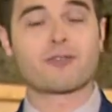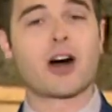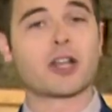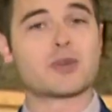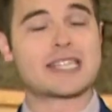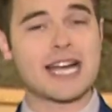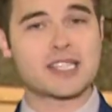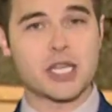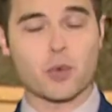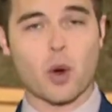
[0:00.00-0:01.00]
to follow
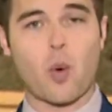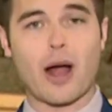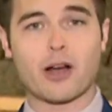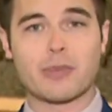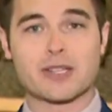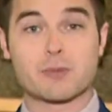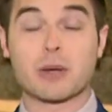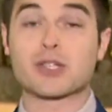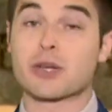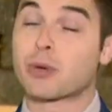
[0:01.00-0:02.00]
testing requirements,
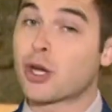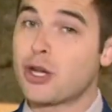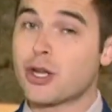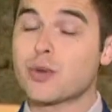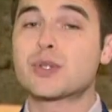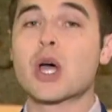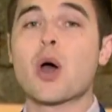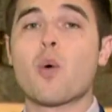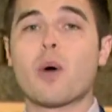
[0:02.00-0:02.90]
but some good news,